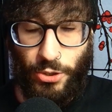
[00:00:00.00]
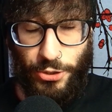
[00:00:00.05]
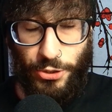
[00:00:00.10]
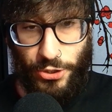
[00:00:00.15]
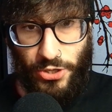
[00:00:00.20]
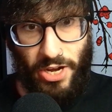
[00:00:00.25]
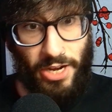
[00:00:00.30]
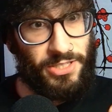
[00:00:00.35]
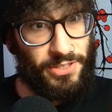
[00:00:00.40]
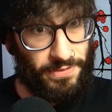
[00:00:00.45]
you
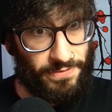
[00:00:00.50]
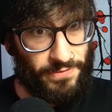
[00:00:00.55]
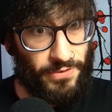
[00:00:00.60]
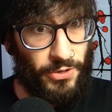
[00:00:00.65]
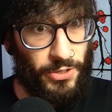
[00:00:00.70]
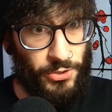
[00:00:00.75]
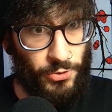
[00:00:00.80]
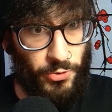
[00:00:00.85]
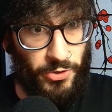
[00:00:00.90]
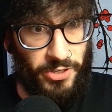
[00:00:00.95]
guys the
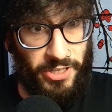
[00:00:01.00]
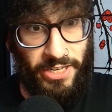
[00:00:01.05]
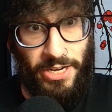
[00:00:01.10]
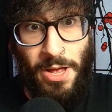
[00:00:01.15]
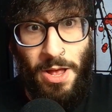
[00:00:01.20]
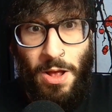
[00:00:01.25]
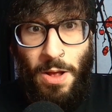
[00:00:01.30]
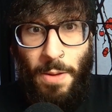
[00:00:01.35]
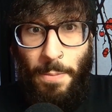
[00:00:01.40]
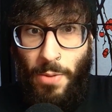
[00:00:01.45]
first 3
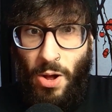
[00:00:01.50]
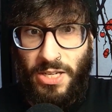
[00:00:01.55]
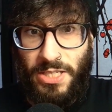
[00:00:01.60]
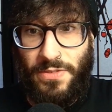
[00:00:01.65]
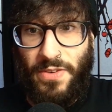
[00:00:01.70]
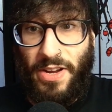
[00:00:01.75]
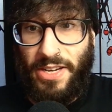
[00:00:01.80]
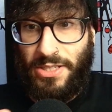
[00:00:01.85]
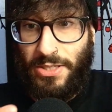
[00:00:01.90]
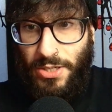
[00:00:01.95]
boss
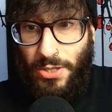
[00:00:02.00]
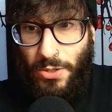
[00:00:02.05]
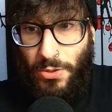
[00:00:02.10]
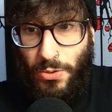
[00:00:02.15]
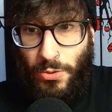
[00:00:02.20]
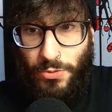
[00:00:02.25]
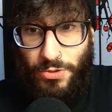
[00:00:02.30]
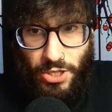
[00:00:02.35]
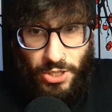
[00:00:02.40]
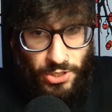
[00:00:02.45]
fights too,
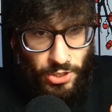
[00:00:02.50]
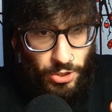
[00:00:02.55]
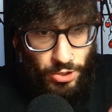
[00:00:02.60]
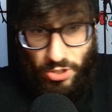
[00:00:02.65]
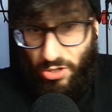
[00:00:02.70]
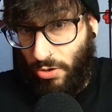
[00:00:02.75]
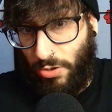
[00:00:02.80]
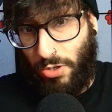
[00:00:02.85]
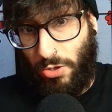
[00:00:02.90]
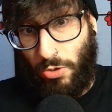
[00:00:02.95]
just to
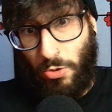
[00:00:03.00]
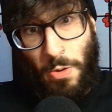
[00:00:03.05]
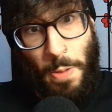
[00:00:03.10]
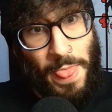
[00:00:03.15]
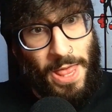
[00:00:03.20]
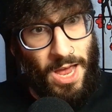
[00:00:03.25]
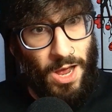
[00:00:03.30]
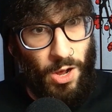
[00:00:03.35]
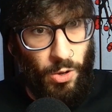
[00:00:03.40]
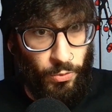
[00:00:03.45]
show you
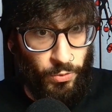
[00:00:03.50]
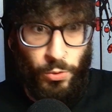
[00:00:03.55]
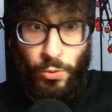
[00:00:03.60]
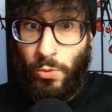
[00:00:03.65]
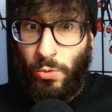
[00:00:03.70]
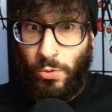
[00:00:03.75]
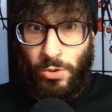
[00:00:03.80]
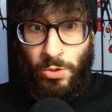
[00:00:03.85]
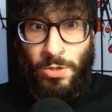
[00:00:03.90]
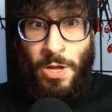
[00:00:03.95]
how
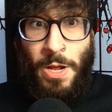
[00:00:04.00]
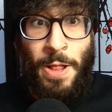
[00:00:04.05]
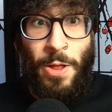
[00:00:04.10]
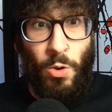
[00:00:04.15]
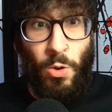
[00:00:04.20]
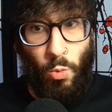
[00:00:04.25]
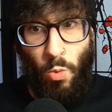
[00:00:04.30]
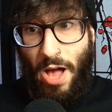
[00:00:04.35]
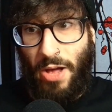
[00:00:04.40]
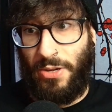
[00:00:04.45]
cool
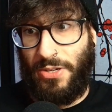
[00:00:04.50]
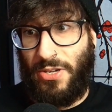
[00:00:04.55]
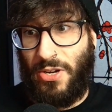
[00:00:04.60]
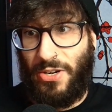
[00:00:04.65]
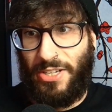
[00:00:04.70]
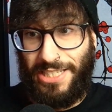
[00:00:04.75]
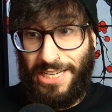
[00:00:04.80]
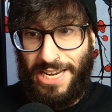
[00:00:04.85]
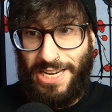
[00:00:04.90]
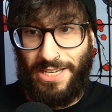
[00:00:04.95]
Wild
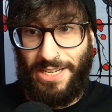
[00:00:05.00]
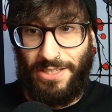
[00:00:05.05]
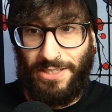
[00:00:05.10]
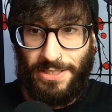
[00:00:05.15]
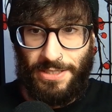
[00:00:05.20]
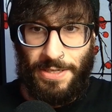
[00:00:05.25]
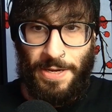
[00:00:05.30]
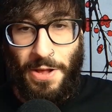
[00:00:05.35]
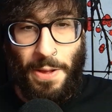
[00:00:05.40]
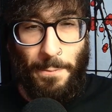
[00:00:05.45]
Hearts
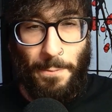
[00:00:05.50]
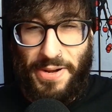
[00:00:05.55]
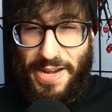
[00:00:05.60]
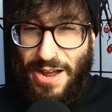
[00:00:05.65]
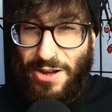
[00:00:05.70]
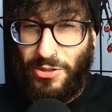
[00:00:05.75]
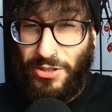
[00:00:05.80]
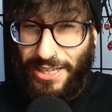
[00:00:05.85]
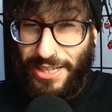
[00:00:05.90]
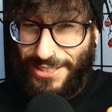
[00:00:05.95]
is. But
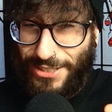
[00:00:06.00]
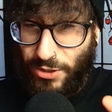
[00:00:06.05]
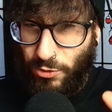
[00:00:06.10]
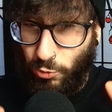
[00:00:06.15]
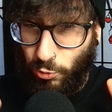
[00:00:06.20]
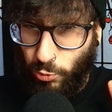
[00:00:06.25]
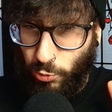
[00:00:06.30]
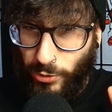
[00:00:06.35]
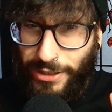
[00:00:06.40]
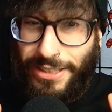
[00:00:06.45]
now let's
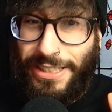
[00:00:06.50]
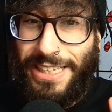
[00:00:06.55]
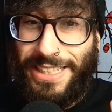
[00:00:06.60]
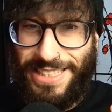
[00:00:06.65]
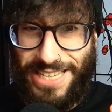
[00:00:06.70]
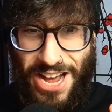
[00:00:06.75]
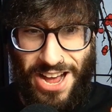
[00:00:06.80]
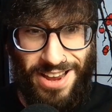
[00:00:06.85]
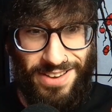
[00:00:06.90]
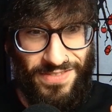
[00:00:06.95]
really
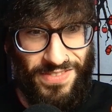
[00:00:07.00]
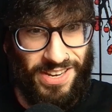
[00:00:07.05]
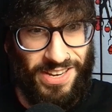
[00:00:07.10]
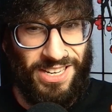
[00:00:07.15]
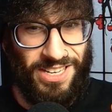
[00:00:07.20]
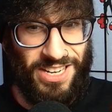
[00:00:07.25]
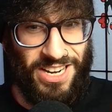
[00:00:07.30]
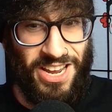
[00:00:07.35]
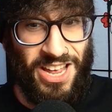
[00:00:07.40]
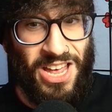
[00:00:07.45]
dive
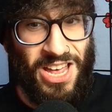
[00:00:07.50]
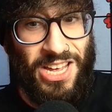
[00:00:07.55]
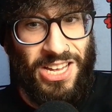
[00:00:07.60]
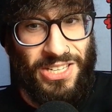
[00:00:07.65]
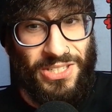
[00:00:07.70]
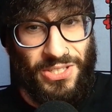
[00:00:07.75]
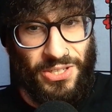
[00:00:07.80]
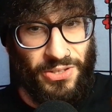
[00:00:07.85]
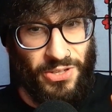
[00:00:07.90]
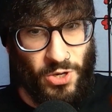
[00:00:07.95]
in
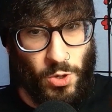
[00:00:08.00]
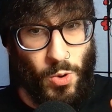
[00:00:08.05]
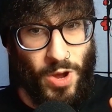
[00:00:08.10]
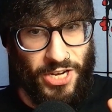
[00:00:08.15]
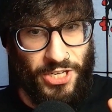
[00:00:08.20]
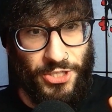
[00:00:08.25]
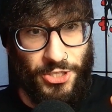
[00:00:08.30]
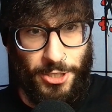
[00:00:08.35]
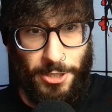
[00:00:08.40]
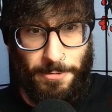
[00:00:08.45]
to the
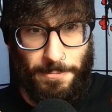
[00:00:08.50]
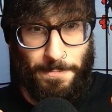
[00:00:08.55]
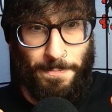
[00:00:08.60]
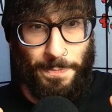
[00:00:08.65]
question.